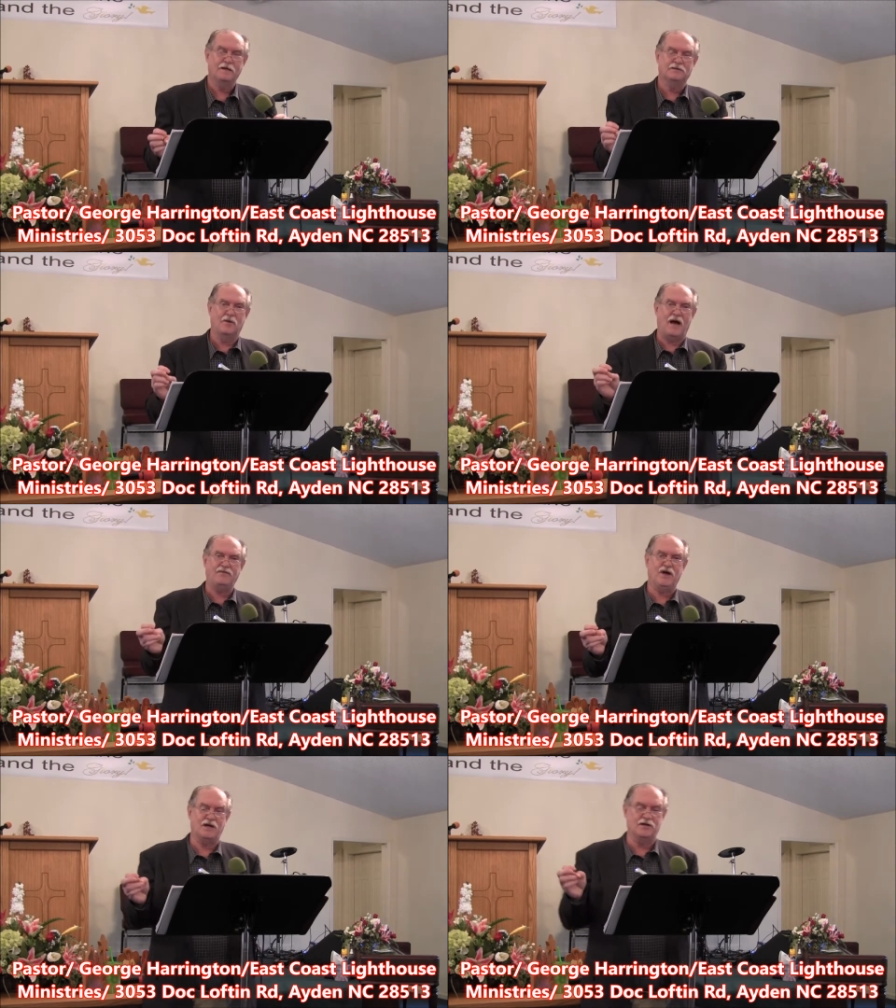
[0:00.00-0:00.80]
So
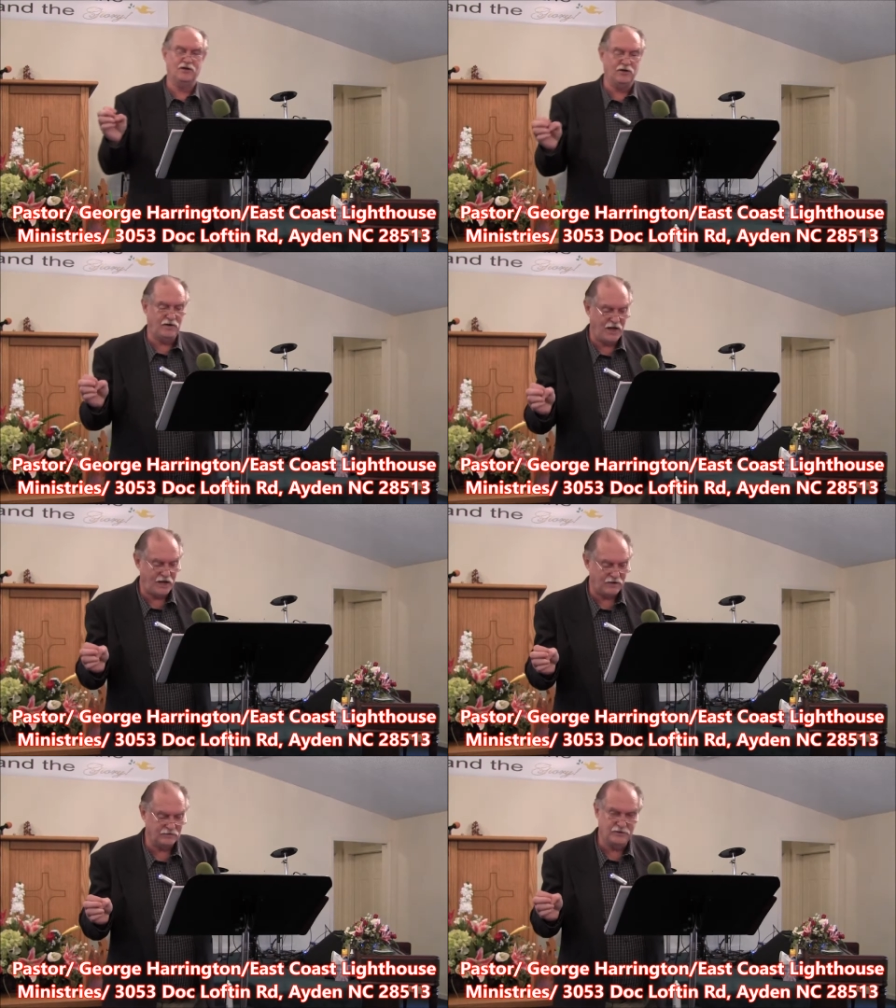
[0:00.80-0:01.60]
I've got to learn
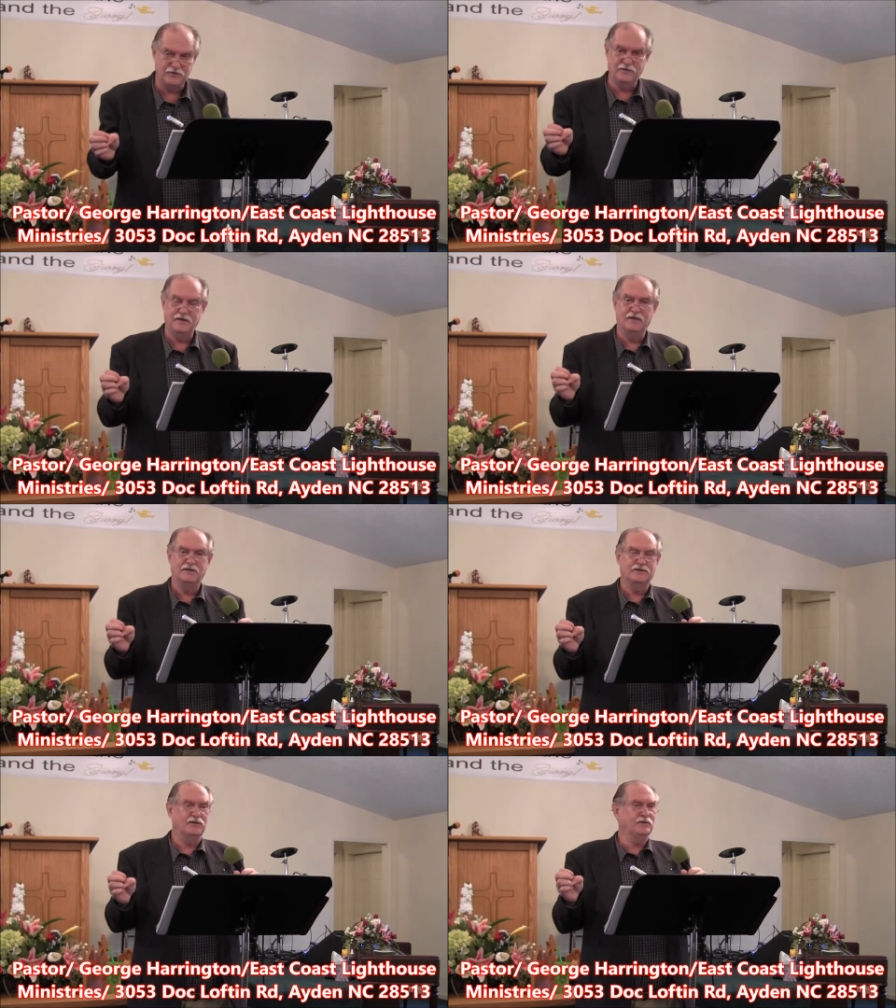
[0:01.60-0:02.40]
how to
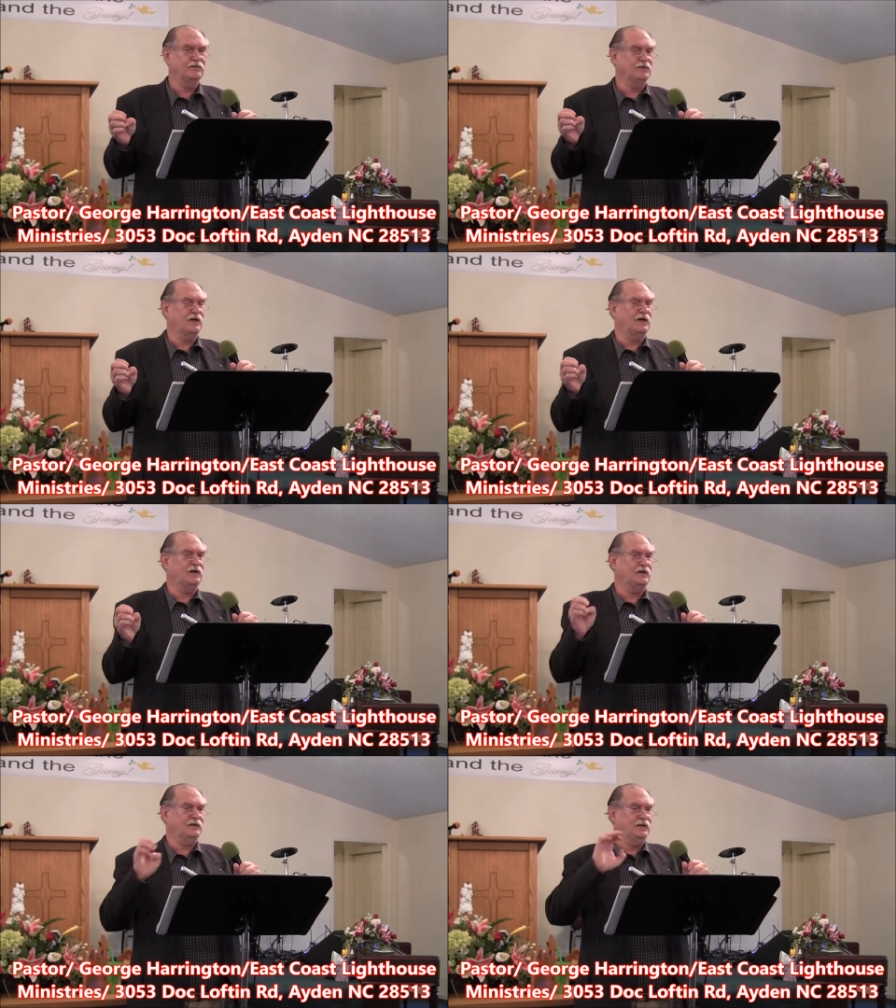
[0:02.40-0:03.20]
to
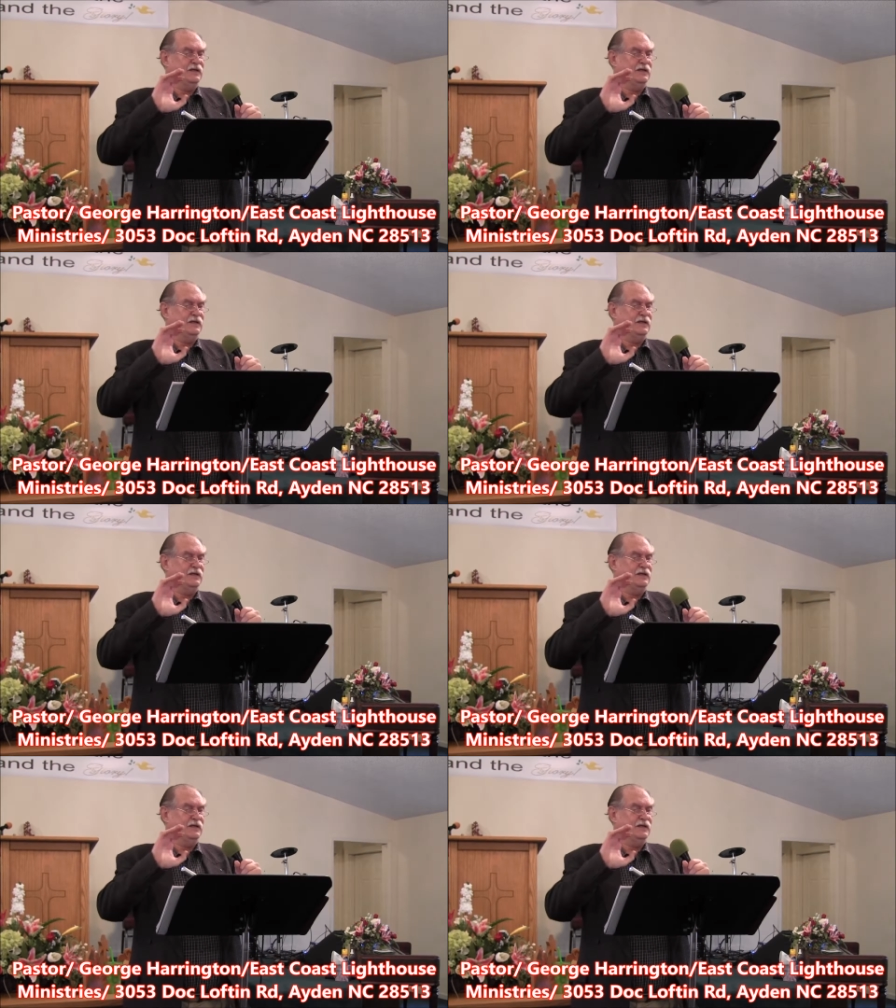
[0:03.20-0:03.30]
uh,